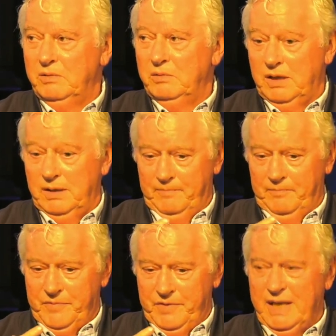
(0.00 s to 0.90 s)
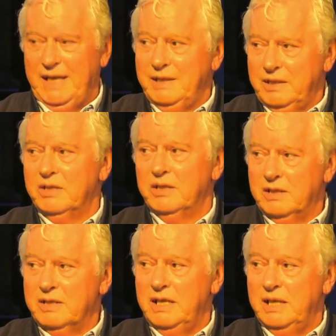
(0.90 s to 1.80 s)
to, uh, to get into
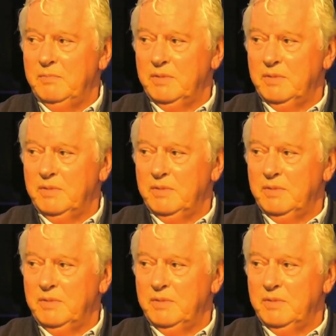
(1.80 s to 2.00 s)
the team.